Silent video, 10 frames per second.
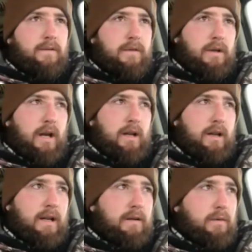if you got a
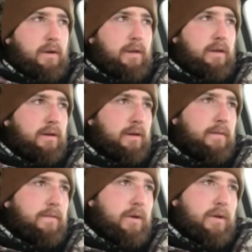lake with a
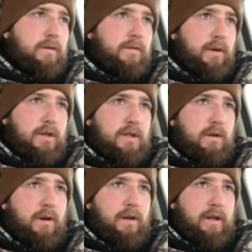foot of
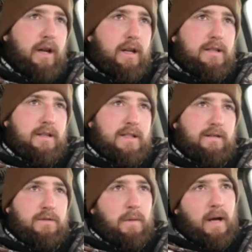snow out on the ice in
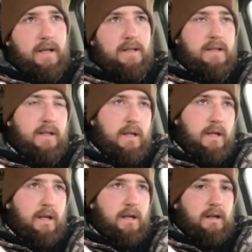some spots.
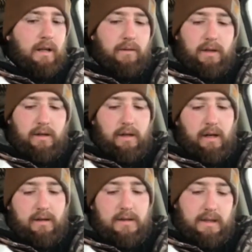That way you're
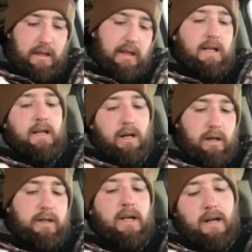not sinking in
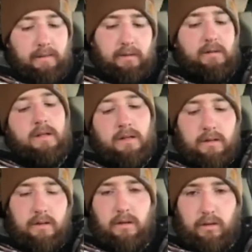all the time and,
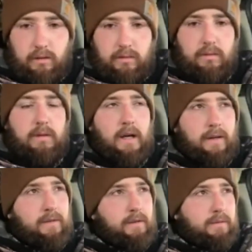you know,
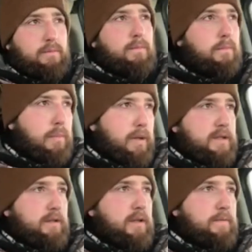having to
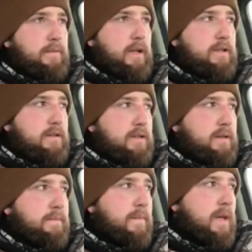bust your hip flexors
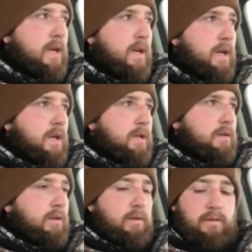up.
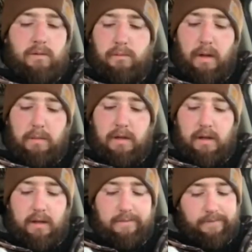So might be
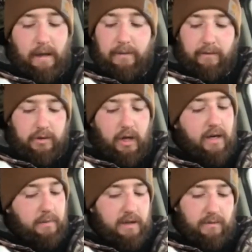I've never
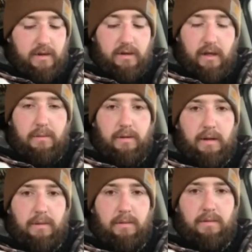tried ice fishing yet, but
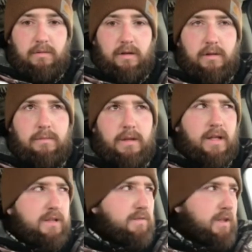that might be my
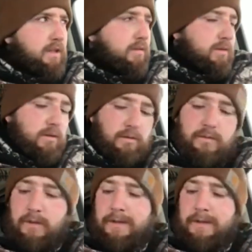next video. So